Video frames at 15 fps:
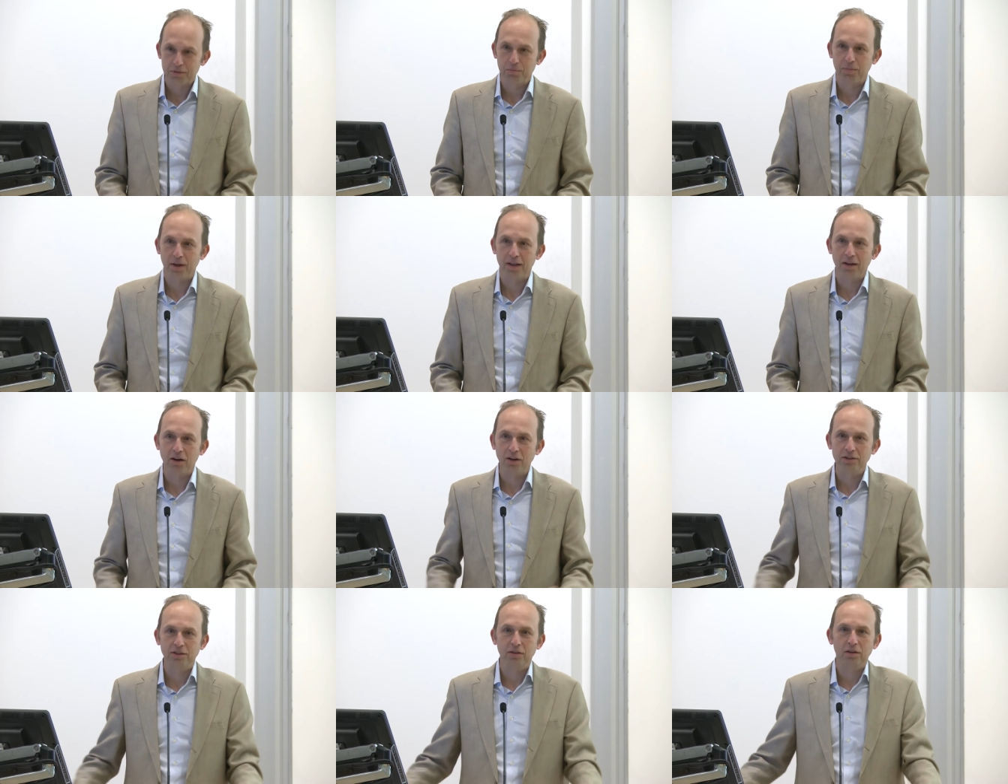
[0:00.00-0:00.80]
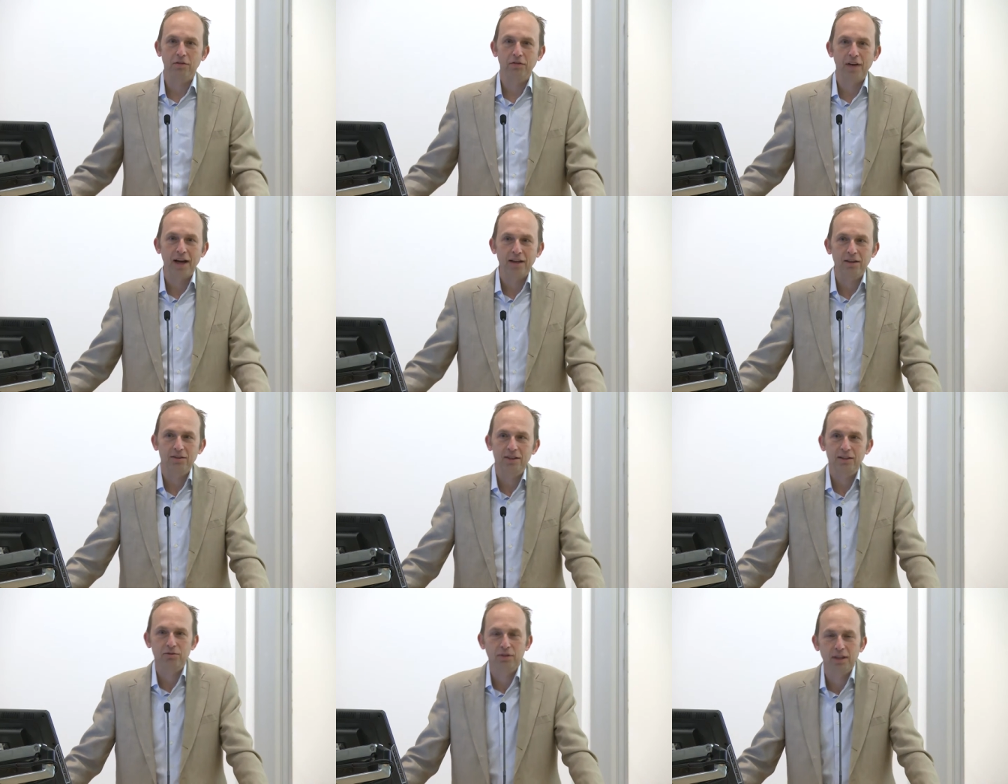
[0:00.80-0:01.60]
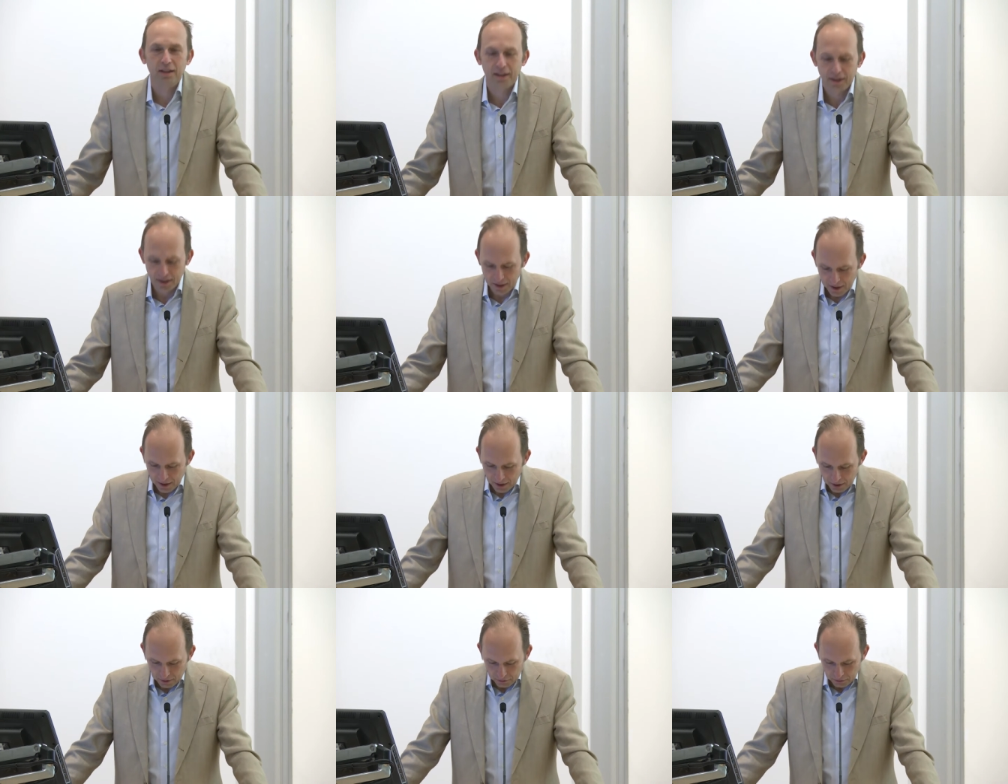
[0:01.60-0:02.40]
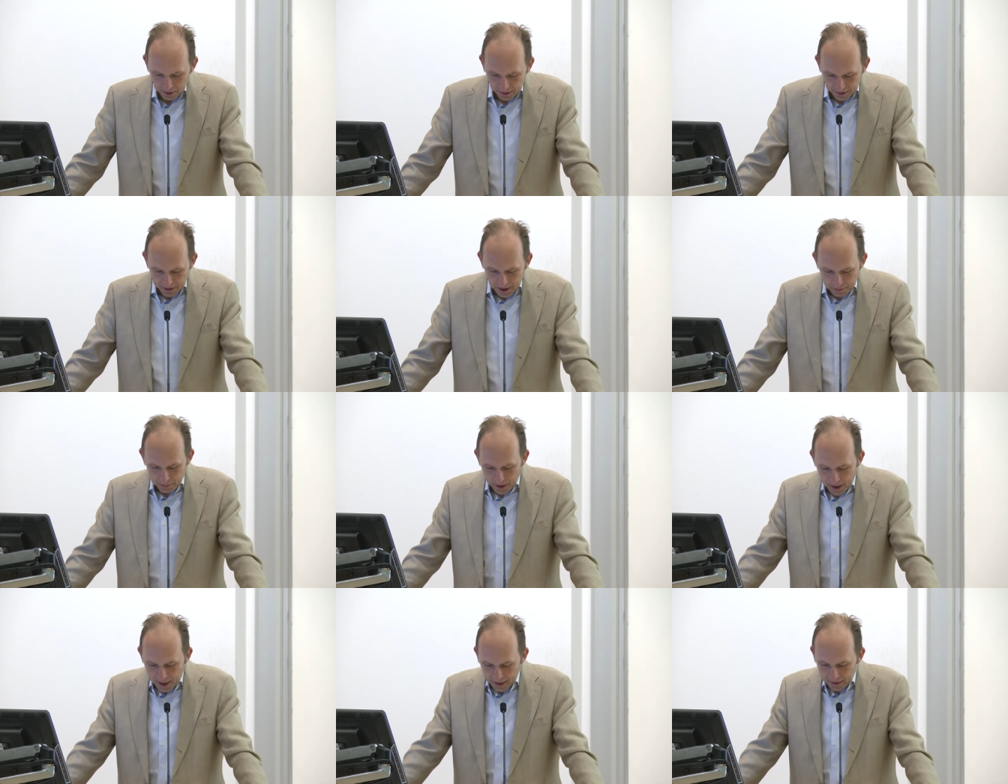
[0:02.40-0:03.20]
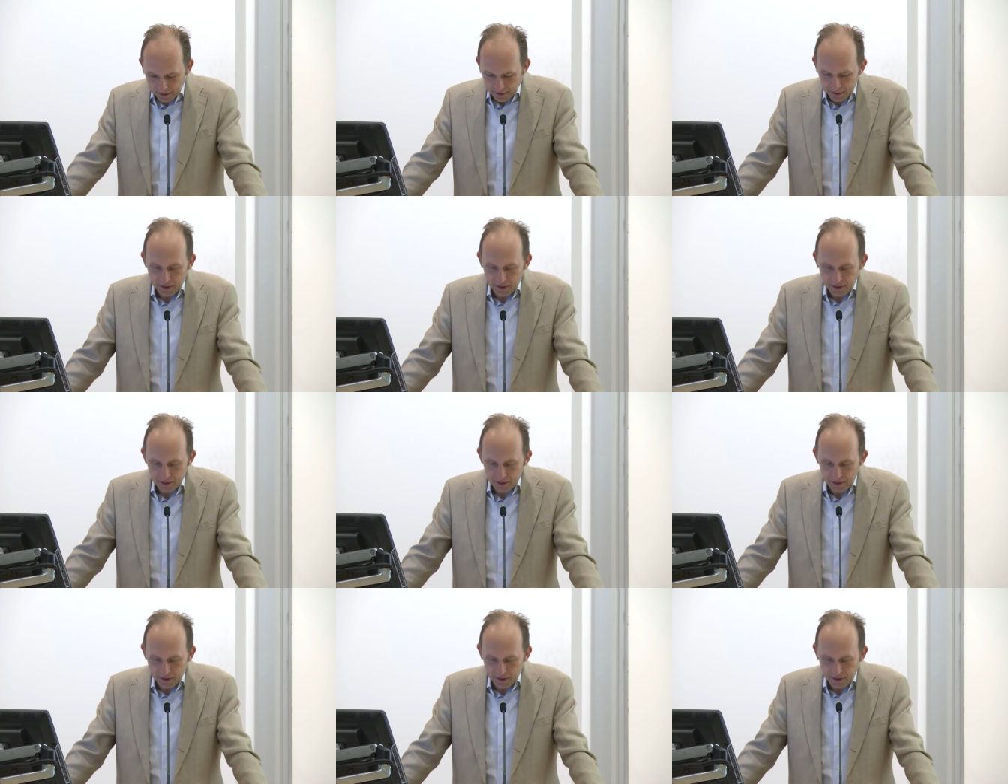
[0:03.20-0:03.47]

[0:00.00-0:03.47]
But also the faculty really really got behind it.